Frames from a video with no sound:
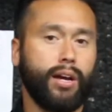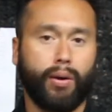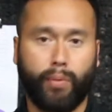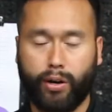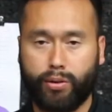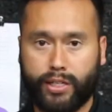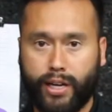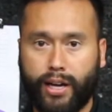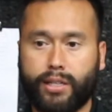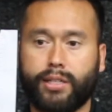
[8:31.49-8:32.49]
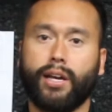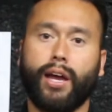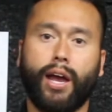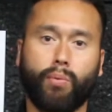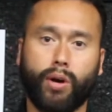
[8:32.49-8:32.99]
and we're going to assess,
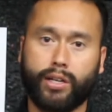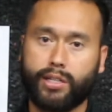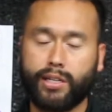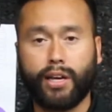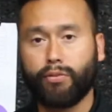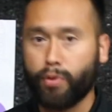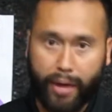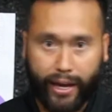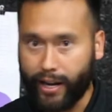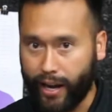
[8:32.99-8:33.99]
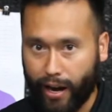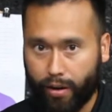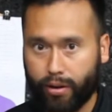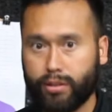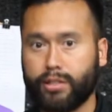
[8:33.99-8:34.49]
and we're going to see if we make any
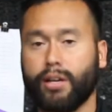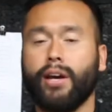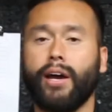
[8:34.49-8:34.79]
errors.